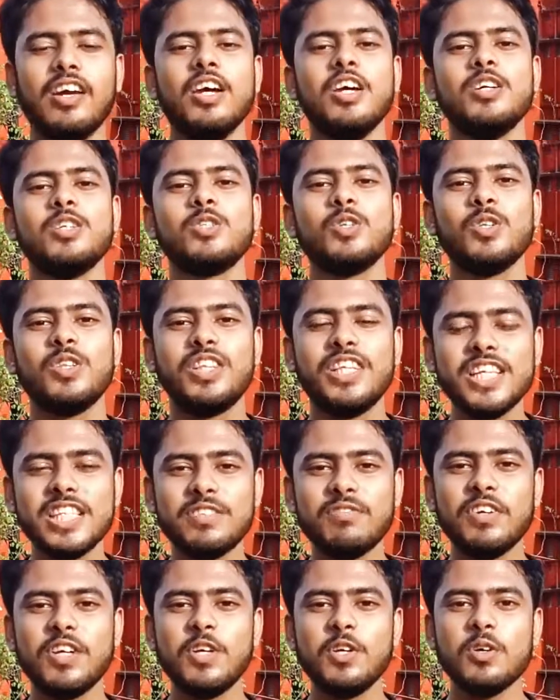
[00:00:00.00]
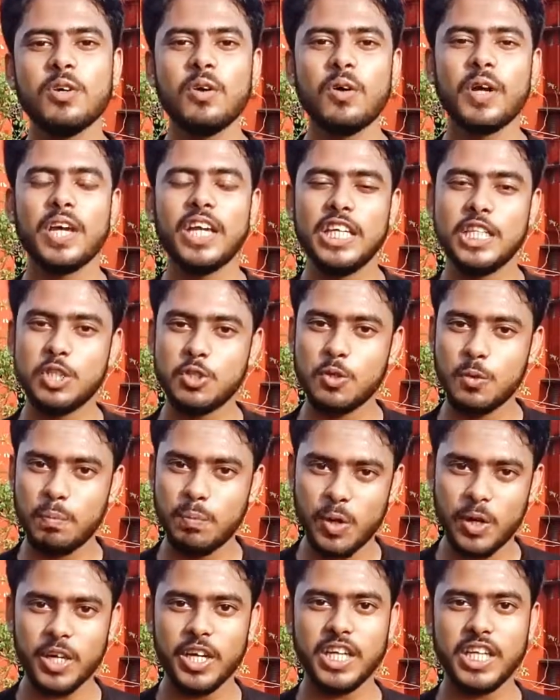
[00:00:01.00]
So this video is to
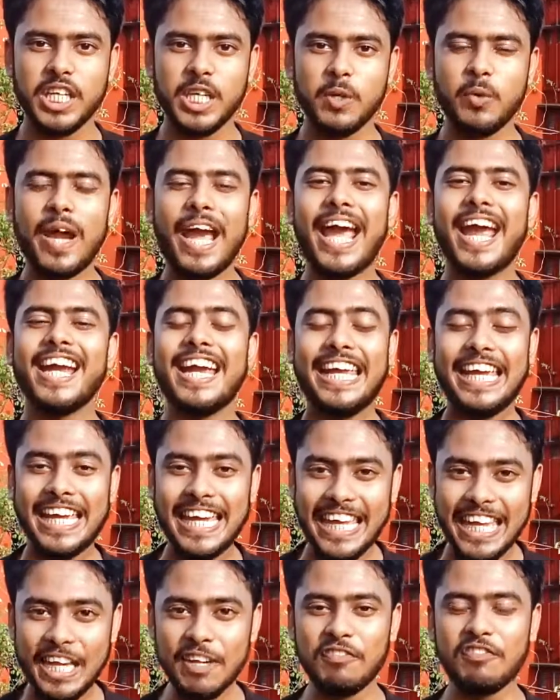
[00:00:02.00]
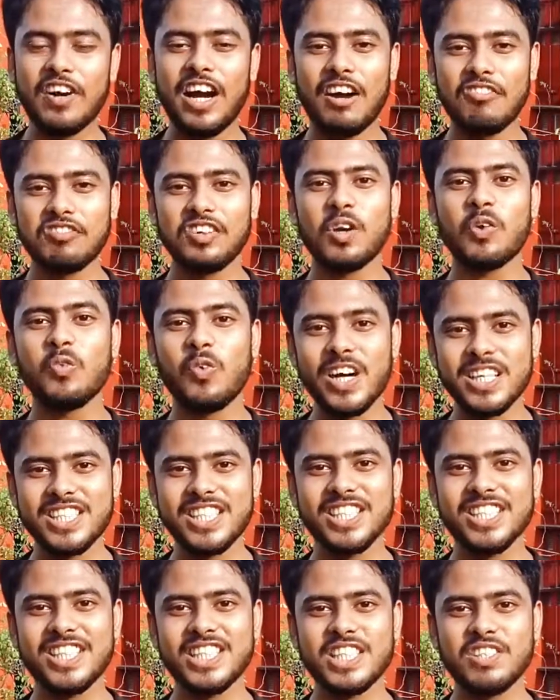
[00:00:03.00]
protect you, and if after
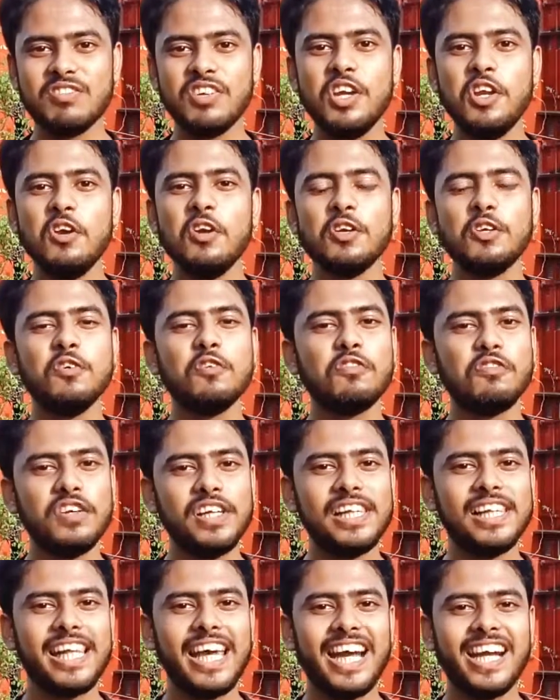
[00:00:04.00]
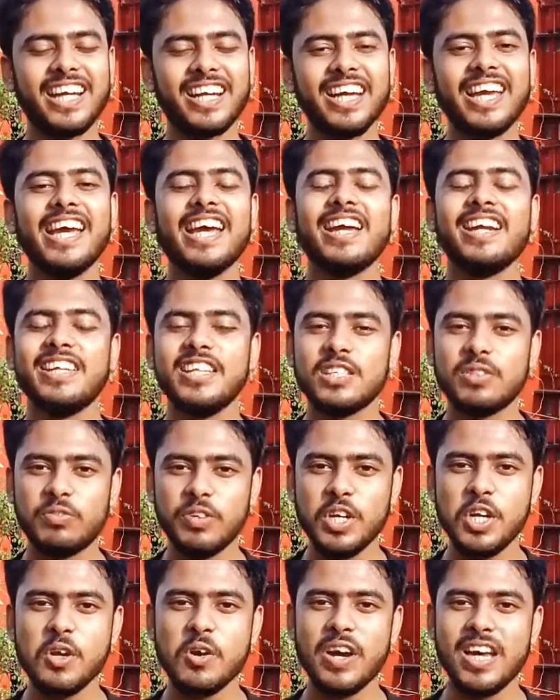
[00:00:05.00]
watching this video you feel that this
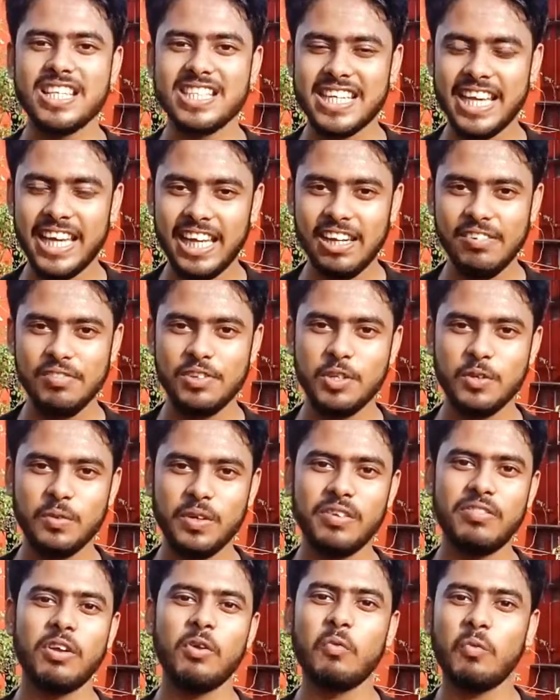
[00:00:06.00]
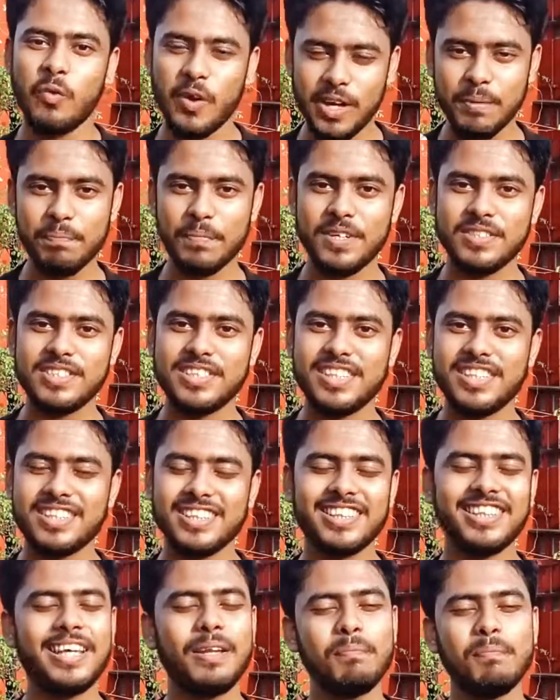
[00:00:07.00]
video has helped you even 1%,
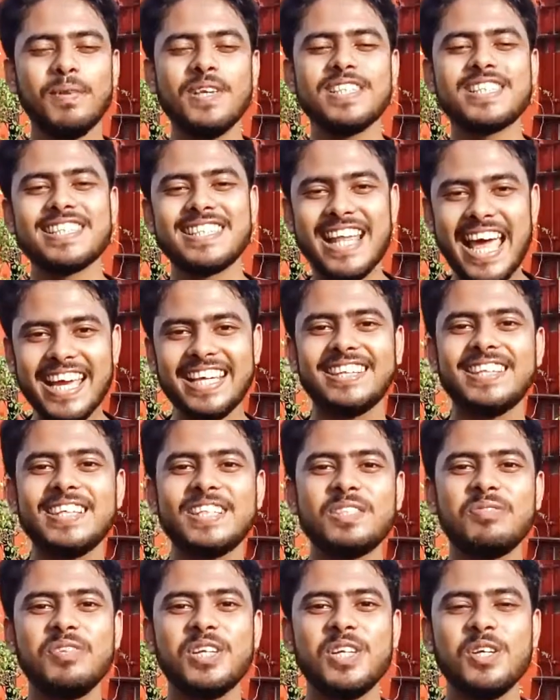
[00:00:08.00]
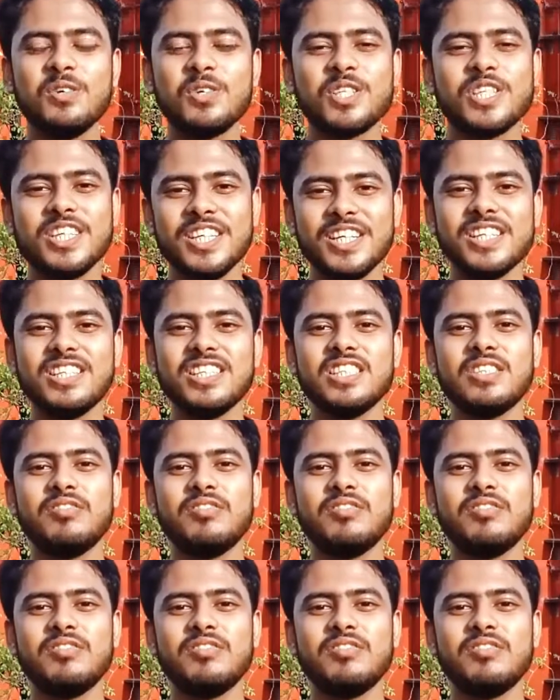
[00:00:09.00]
then please like this video, share this